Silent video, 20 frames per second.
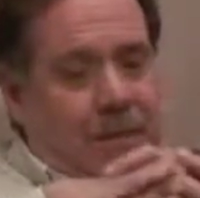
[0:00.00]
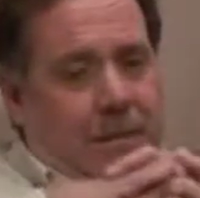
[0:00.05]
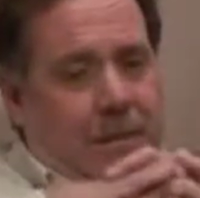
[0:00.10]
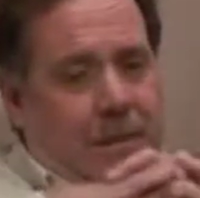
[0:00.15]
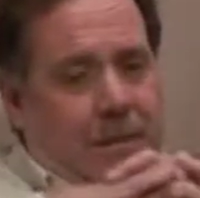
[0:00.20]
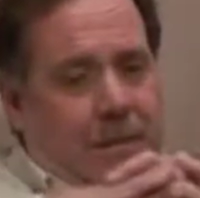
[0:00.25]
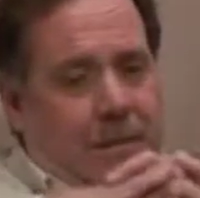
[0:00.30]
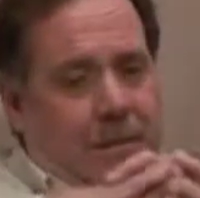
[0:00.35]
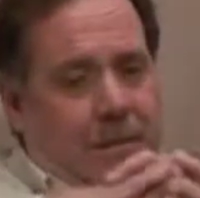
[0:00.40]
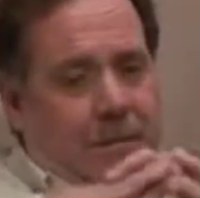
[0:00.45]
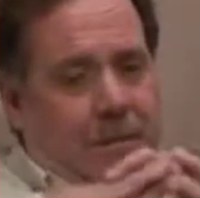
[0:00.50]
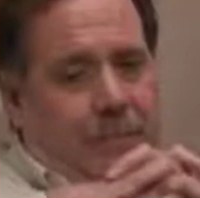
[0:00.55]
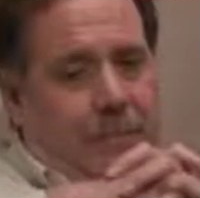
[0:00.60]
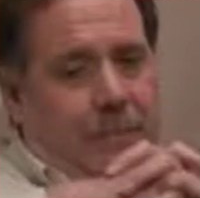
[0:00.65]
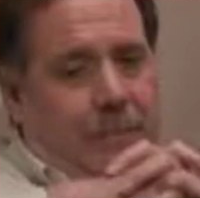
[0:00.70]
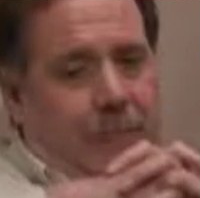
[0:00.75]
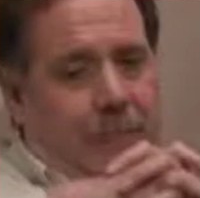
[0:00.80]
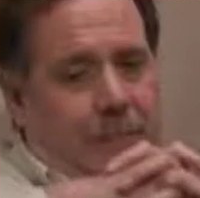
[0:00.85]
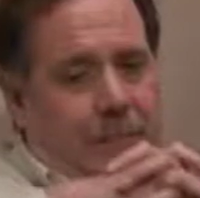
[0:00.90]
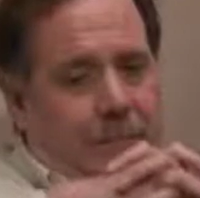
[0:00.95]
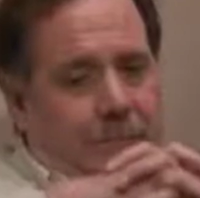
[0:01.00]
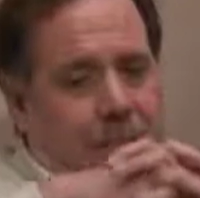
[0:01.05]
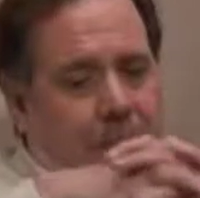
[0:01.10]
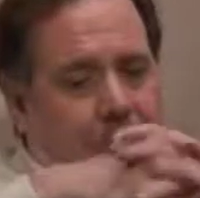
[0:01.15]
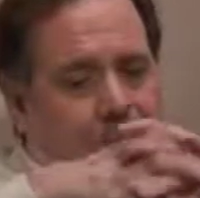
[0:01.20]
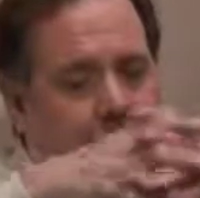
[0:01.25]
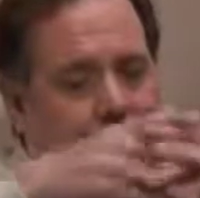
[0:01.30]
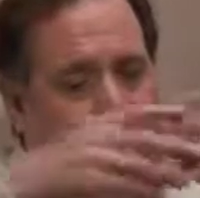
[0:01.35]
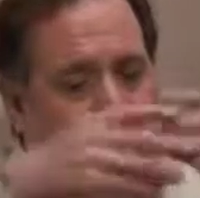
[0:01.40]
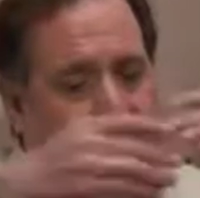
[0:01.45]
Um, and you
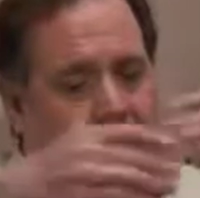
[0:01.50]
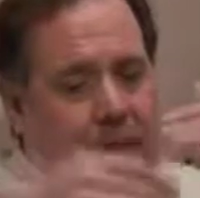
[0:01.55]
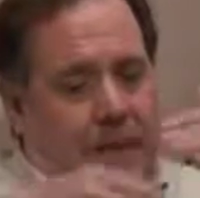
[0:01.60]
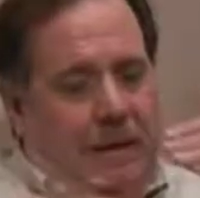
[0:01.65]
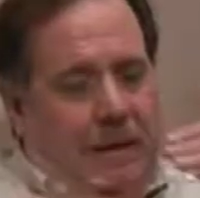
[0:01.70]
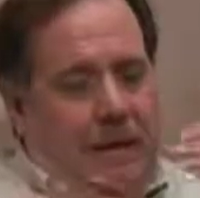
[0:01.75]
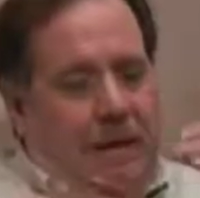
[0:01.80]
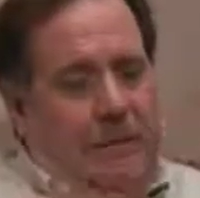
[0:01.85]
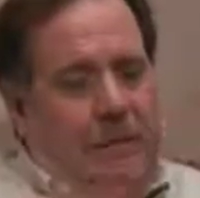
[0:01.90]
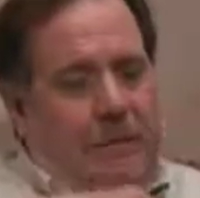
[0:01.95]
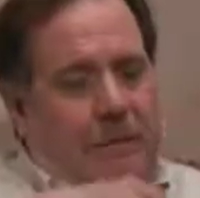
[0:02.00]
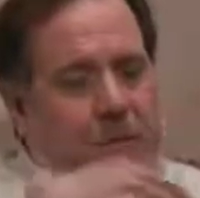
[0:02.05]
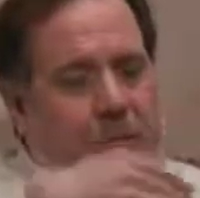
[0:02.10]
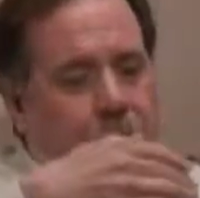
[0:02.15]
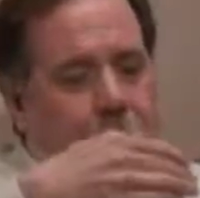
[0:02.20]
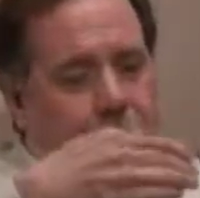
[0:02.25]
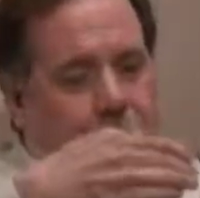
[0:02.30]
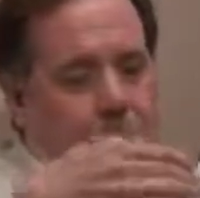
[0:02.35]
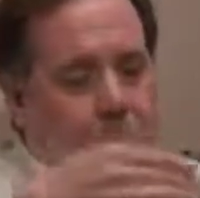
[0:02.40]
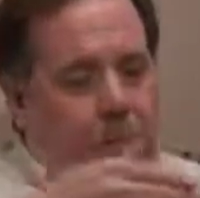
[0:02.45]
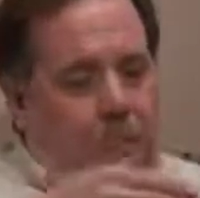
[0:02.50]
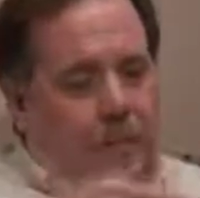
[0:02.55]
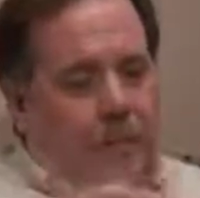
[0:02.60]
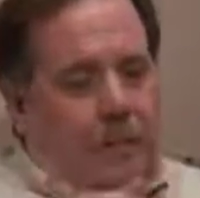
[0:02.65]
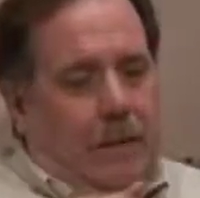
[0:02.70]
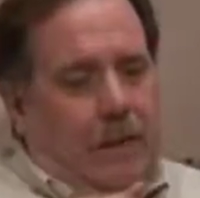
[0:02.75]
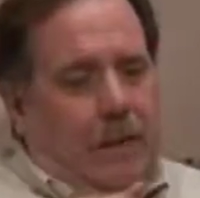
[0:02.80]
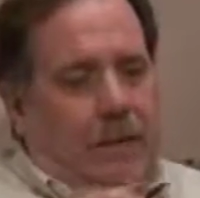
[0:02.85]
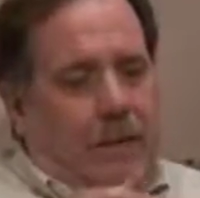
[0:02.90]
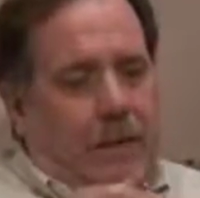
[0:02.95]
know, as time goes
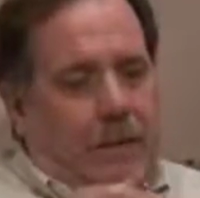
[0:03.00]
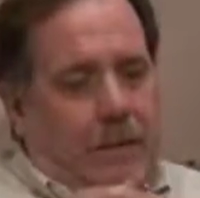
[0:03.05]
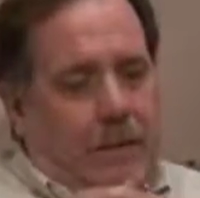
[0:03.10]
on,